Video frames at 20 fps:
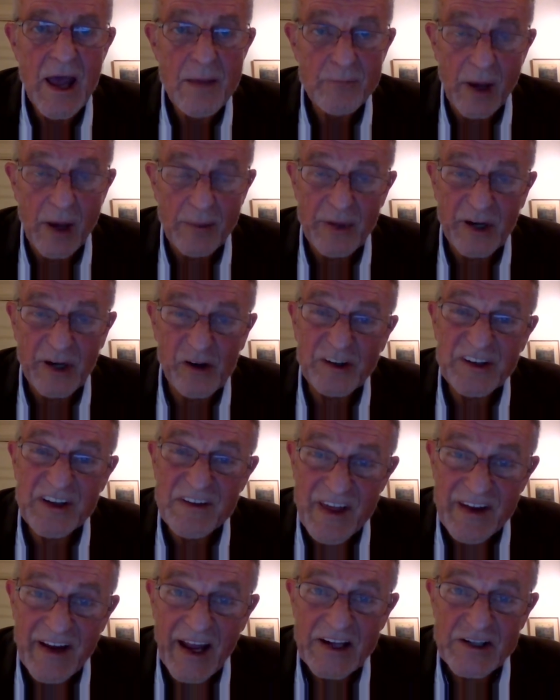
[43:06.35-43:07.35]
But because of
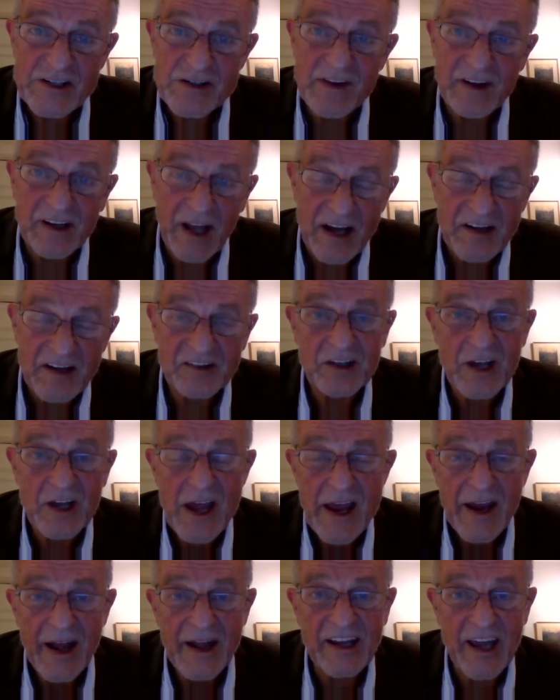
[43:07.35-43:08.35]
the nature of the case,
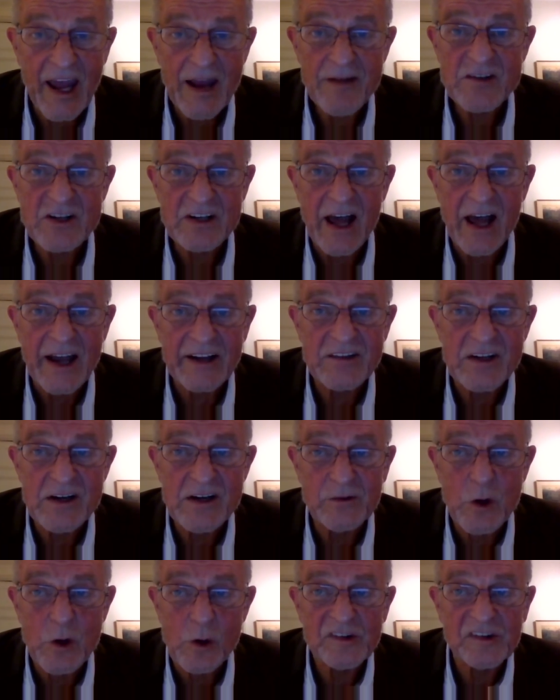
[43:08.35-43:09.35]
it came to light, and
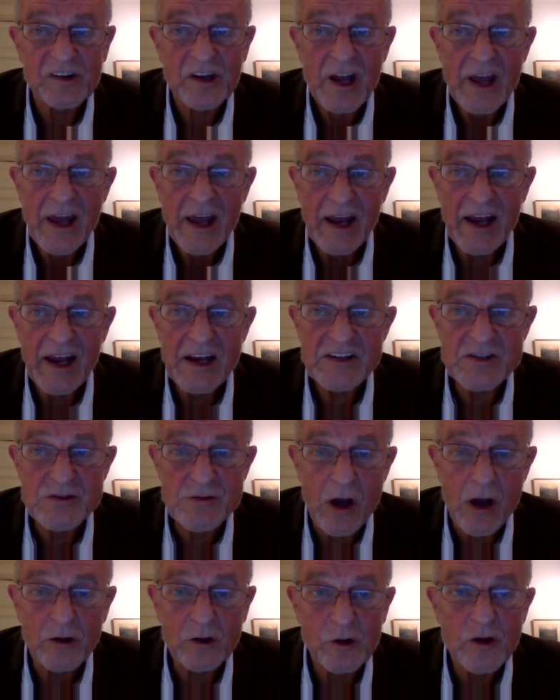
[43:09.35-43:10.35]
of course, his
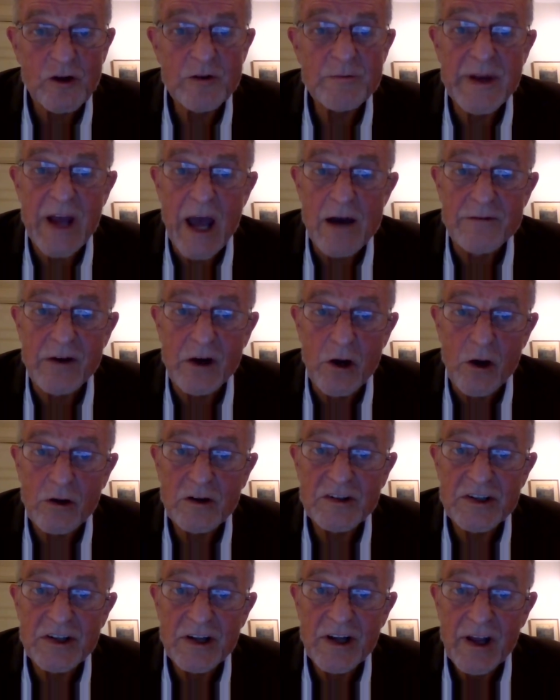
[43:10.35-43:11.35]
role couldn't be
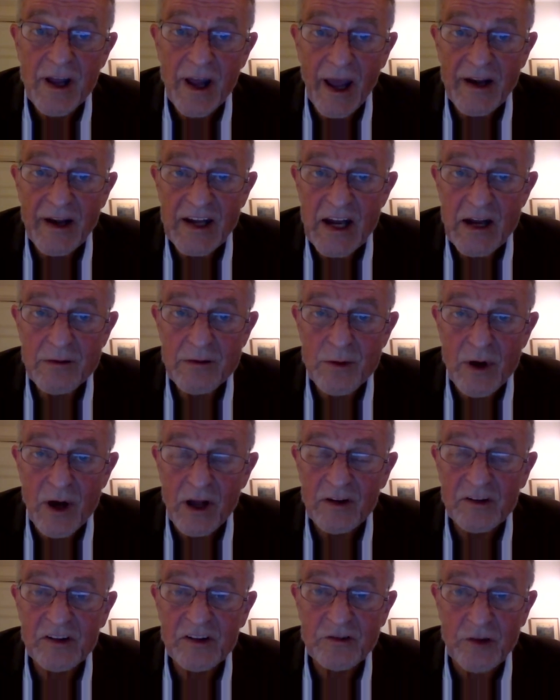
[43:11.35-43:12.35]
overlooked, and he
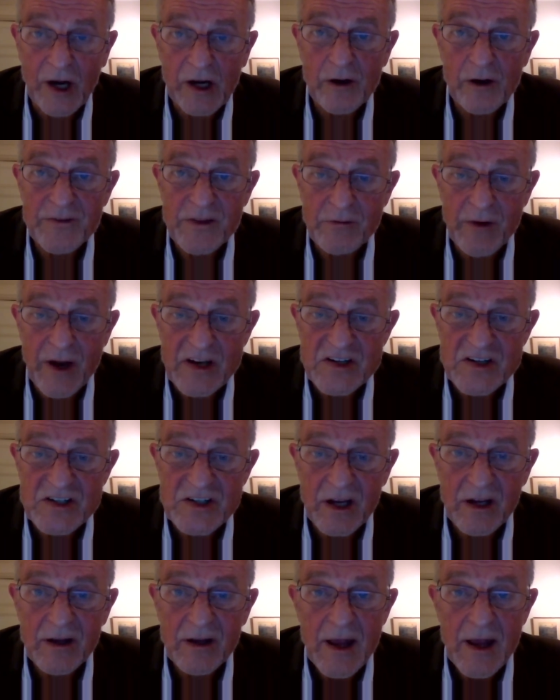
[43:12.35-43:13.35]
was struck off the register.